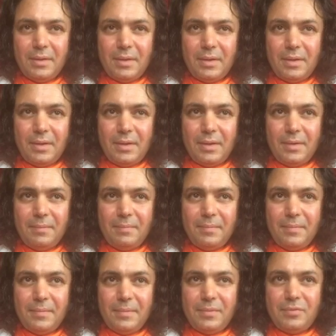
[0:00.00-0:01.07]

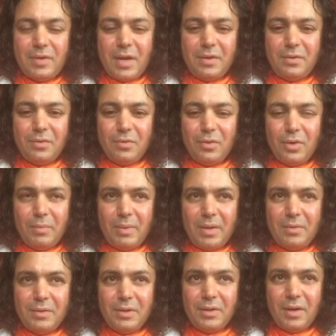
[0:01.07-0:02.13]
try to know
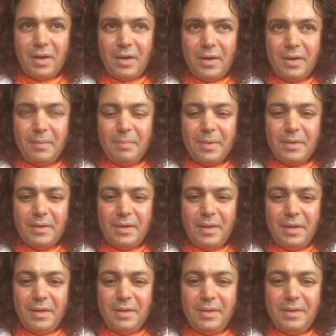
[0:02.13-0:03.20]
about the heart, but
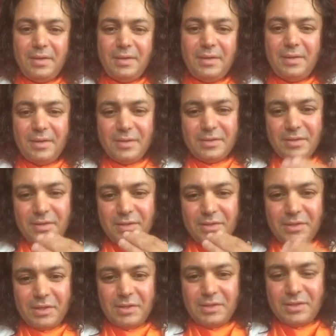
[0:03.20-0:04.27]
there's a
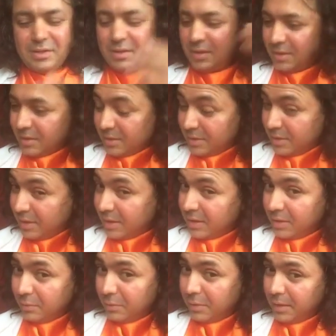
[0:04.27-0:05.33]
distance.
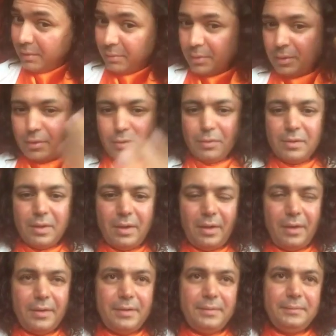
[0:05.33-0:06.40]
Thinking will never know the
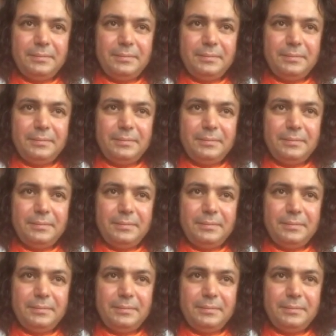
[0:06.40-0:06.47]
heart.